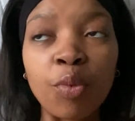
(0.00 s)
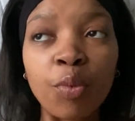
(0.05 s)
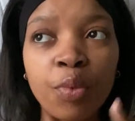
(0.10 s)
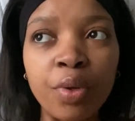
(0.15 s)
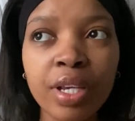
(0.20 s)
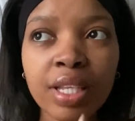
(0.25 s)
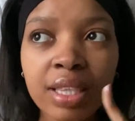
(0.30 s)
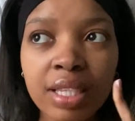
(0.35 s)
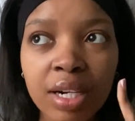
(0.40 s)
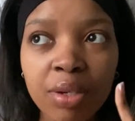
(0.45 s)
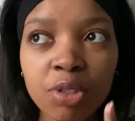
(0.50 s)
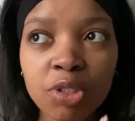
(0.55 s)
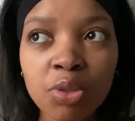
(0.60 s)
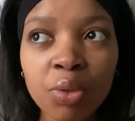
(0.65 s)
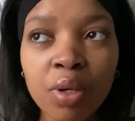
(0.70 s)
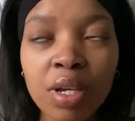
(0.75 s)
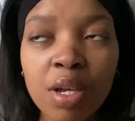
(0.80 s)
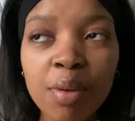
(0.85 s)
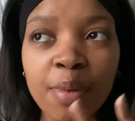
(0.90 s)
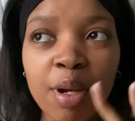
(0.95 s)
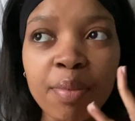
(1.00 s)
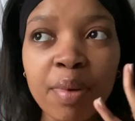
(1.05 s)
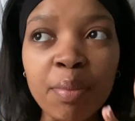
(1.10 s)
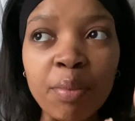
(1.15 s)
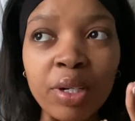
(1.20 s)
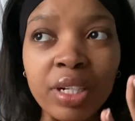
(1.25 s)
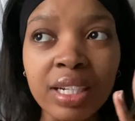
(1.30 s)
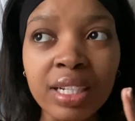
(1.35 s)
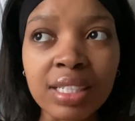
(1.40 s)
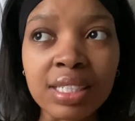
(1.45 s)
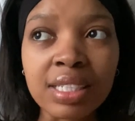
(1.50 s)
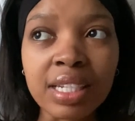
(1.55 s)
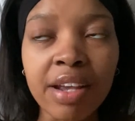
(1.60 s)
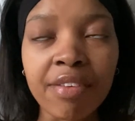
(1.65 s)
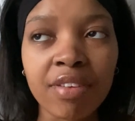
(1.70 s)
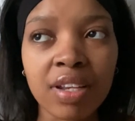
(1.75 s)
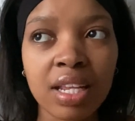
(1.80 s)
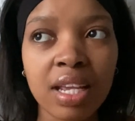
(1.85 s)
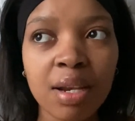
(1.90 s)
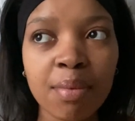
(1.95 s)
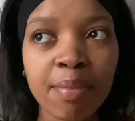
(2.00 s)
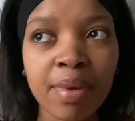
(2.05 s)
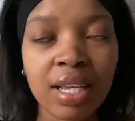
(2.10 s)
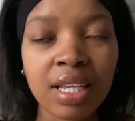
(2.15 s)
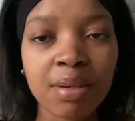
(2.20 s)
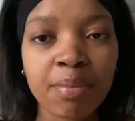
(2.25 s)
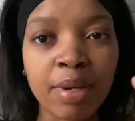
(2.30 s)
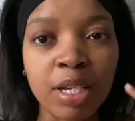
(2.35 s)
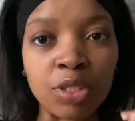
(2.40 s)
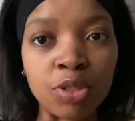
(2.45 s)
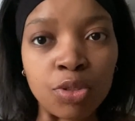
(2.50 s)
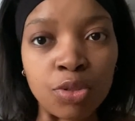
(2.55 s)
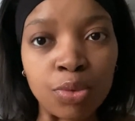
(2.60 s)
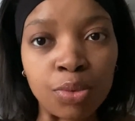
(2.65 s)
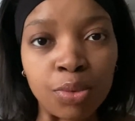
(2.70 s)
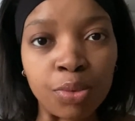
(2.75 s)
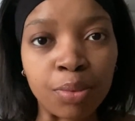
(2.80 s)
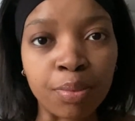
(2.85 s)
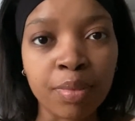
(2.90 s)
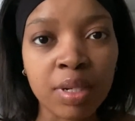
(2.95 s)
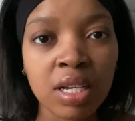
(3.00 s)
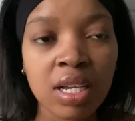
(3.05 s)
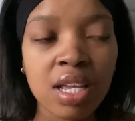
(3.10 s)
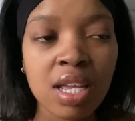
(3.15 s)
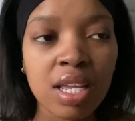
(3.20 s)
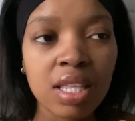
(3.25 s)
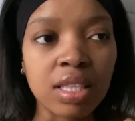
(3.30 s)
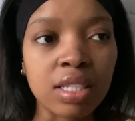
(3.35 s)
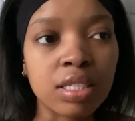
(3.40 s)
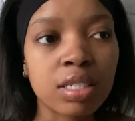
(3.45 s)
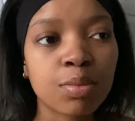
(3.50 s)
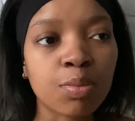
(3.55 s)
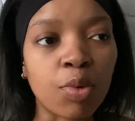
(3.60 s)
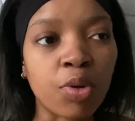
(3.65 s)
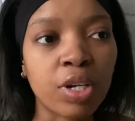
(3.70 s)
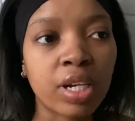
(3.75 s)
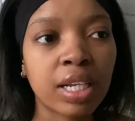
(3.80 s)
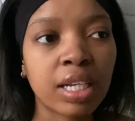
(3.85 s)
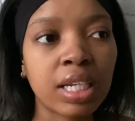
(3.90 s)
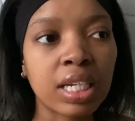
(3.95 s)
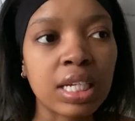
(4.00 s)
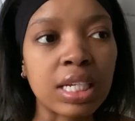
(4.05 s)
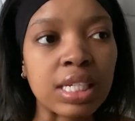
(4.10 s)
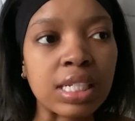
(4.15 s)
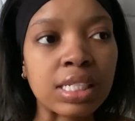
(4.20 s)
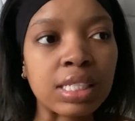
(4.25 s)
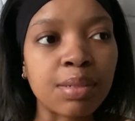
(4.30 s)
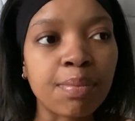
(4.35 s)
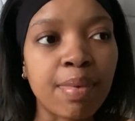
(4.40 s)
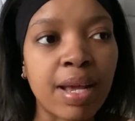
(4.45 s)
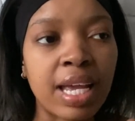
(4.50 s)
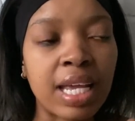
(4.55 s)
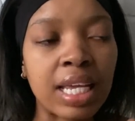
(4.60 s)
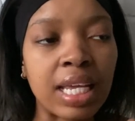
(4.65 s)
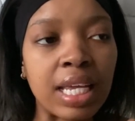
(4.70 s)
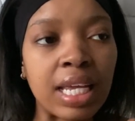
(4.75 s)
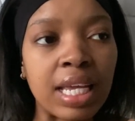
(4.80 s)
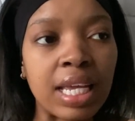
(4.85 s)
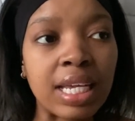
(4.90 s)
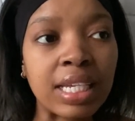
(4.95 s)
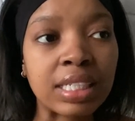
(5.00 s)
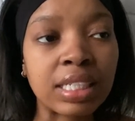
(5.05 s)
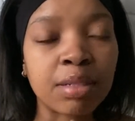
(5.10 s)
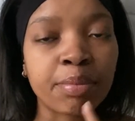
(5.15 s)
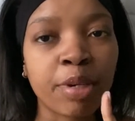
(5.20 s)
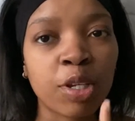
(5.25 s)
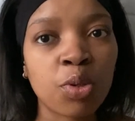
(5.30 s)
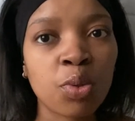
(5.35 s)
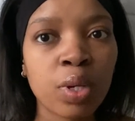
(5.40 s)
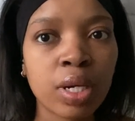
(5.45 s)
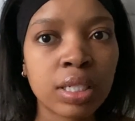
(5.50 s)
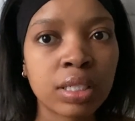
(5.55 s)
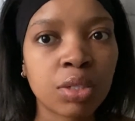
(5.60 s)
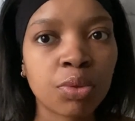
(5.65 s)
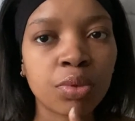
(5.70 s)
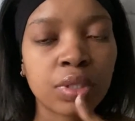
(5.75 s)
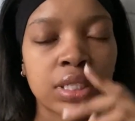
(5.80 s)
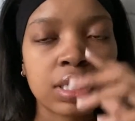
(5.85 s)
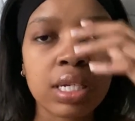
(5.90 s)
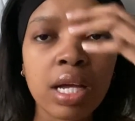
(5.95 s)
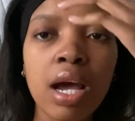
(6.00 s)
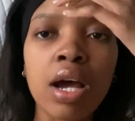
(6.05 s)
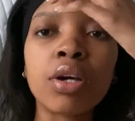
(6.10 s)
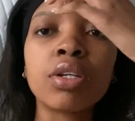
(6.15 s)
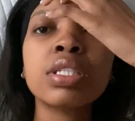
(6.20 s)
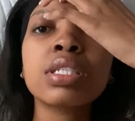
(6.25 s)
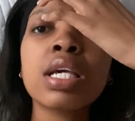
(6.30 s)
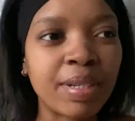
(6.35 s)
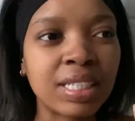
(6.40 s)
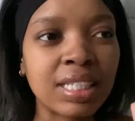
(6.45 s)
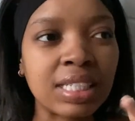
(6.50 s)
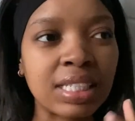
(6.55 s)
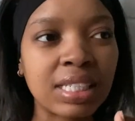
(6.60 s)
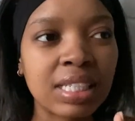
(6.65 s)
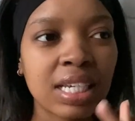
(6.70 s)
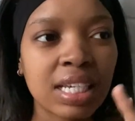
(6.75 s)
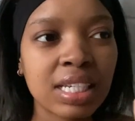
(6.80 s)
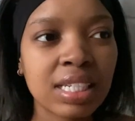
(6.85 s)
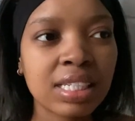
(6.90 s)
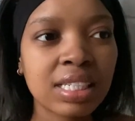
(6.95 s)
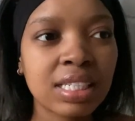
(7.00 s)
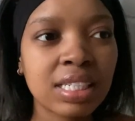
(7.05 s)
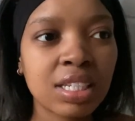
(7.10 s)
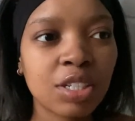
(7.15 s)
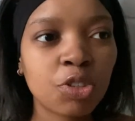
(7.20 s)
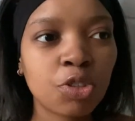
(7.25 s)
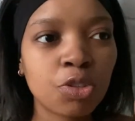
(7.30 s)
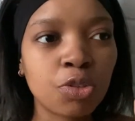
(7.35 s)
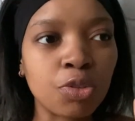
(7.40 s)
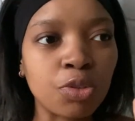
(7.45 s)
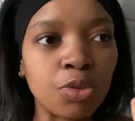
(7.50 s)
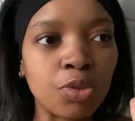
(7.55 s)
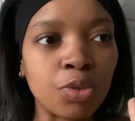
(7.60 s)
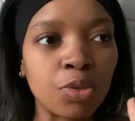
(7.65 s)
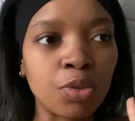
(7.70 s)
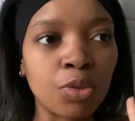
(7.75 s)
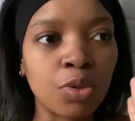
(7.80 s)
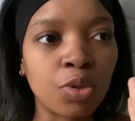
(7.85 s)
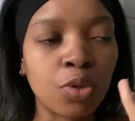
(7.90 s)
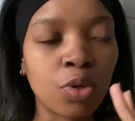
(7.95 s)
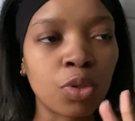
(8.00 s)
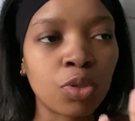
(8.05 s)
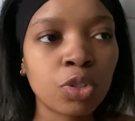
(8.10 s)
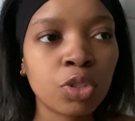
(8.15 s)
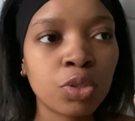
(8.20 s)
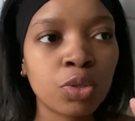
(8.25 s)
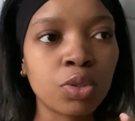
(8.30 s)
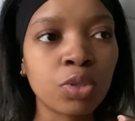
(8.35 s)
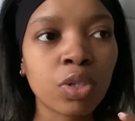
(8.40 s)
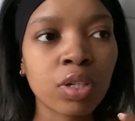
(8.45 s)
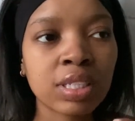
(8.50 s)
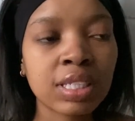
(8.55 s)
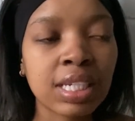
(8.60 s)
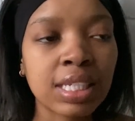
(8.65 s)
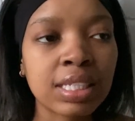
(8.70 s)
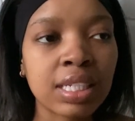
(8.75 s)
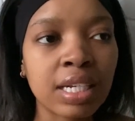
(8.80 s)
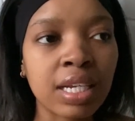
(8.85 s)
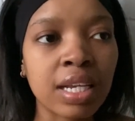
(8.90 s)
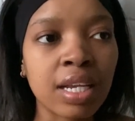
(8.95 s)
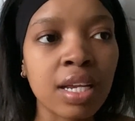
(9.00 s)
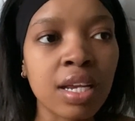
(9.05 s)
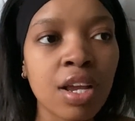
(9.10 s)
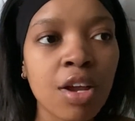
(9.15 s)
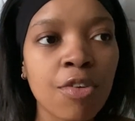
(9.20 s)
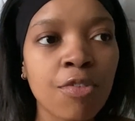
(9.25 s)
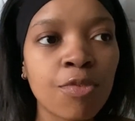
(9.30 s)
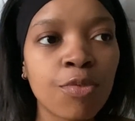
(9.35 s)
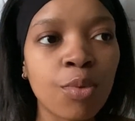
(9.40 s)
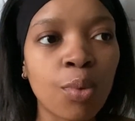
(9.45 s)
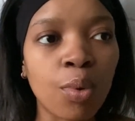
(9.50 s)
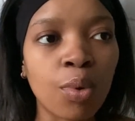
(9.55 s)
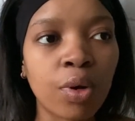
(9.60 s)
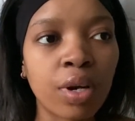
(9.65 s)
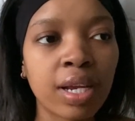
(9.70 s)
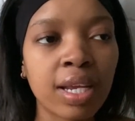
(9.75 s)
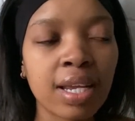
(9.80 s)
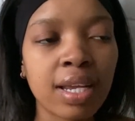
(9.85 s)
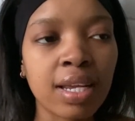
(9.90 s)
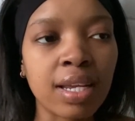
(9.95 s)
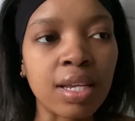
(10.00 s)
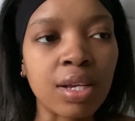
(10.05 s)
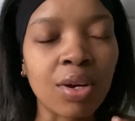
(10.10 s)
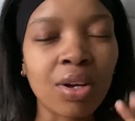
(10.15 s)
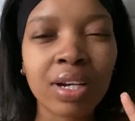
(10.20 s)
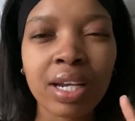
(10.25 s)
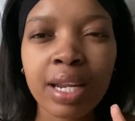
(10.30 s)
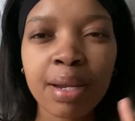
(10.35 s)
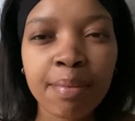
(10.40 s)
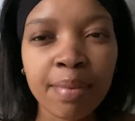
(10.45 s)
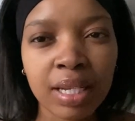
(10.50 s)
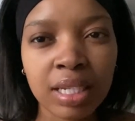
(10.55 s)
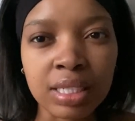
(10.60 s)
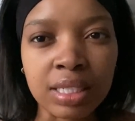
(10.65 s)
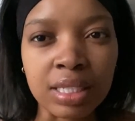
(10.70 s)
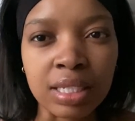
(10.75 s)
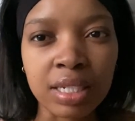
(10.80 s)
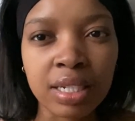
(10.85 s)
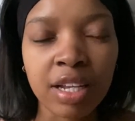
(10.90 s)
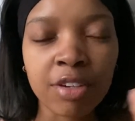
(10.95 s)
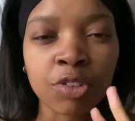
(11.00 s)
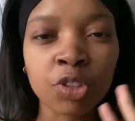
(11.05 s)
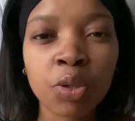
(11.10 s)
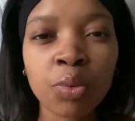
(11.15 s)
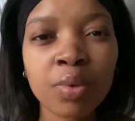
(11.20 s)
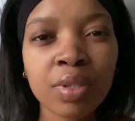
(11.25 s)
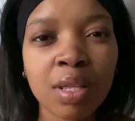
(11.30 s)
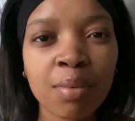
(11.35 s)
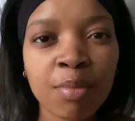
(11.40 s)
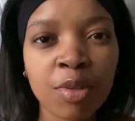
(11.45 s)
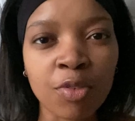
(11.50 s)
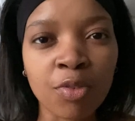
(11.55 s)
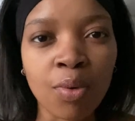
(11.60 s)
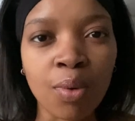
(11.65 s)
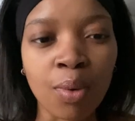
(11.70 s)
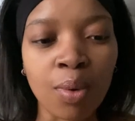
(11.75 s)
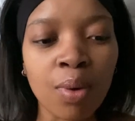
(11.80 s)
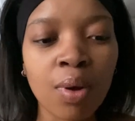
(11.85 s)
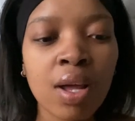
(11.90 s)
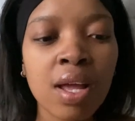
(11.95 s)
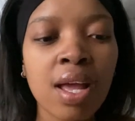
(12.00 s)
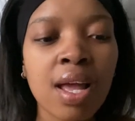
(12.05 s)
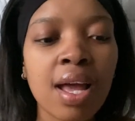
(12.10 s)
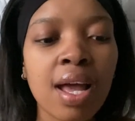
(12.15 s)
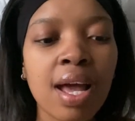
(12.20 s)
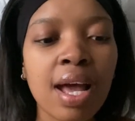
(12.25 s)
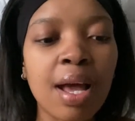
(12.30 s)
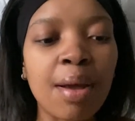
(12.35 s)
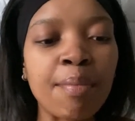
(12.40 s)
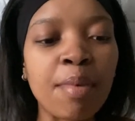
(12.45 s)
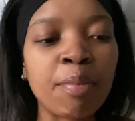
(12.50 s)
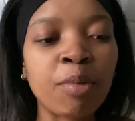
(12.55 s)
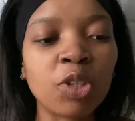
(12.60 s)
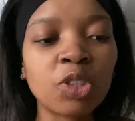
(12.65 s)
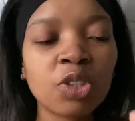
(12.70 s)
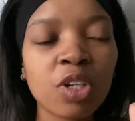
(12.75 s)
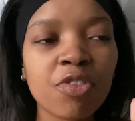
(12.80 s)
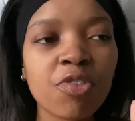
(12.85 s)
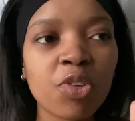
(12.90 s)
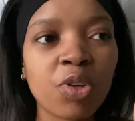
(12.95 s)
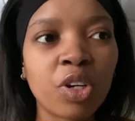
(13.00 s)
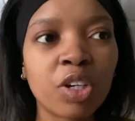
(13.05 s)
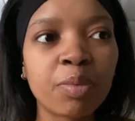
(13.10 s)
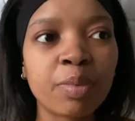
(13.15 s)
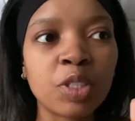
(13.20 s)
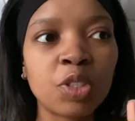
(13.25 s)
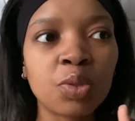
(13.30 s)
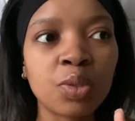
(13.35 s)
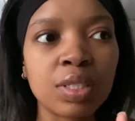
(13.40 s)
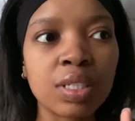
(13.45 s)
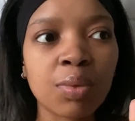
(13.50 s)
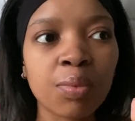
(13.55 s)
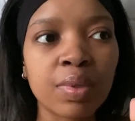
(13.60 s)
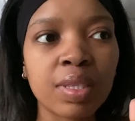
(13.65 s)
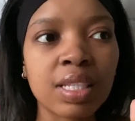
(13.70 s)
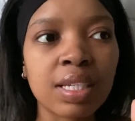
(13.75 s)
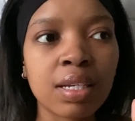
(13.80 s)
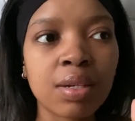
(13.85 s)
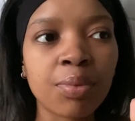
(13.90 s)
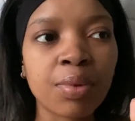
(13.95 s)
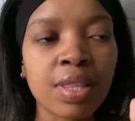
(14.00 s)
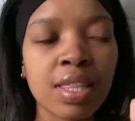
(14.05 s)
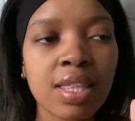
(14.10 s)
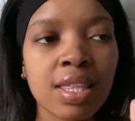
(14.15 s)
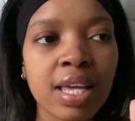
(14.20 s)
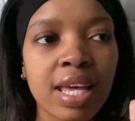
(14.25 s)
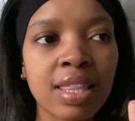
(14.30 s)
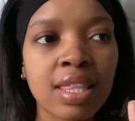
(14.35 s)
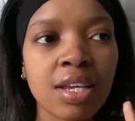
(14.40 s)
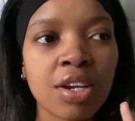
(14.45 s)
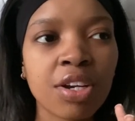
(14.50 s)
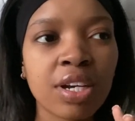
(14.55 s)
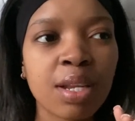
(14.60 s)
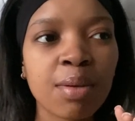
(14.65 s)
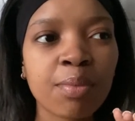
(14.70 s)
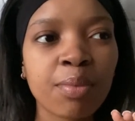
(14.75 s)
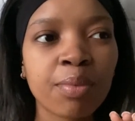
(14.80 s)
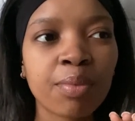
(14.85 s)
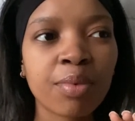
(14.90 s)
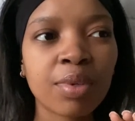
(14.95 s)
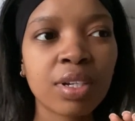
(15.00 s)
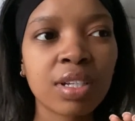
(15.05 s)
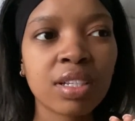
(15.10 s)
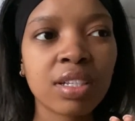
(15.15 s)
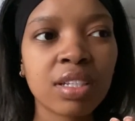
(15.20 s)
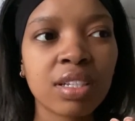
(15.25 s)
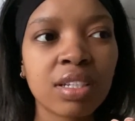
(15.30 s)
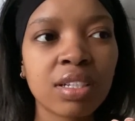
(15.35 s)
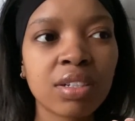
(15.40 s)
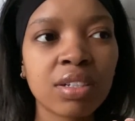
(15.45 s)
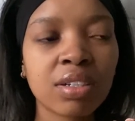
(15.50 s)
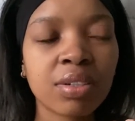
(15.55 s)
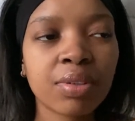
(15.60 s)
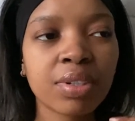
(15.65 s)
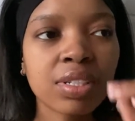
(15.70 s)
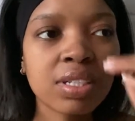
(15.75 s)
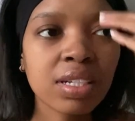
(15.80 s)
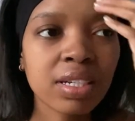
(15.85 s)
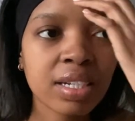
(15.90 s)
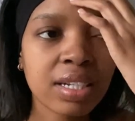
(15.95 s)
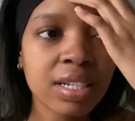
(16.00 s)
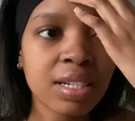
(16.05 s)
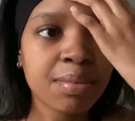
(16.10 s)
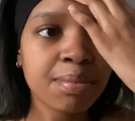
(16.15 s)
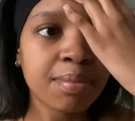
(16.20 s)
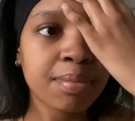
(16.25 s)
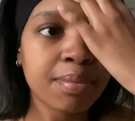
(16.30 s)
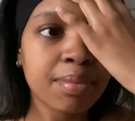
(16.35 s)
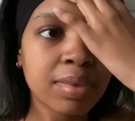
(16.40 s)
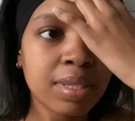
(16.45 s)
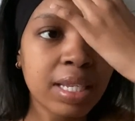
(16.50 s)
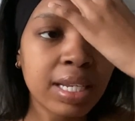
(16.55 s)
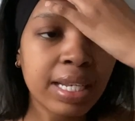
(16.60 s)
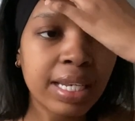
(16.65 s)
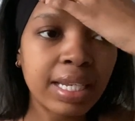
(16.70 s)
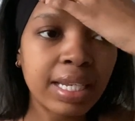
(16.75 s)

Weird that I was talking about my modeling stuff and getting back in my Zoom this morning, because my agent, my new agent, reached out. She says to go shoot on Saturday for a online magazine. I've shot with them before. I'm not sure if we're going to be shooting with the, with, I think her name, what is her name, that